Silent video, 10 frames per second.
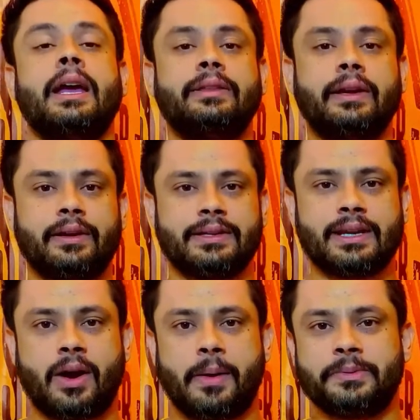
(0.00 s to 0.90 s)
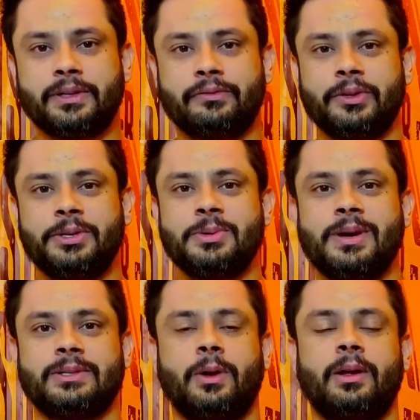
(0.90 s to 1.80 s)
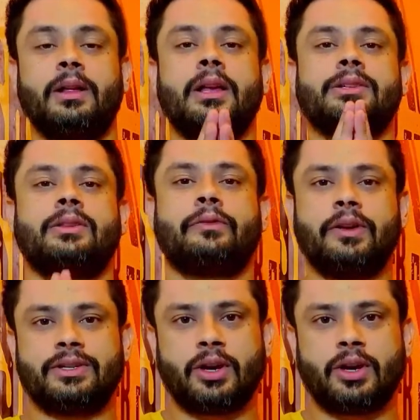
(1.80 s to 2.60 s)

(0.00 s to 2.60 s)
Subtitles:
there is an option for you as well. So the first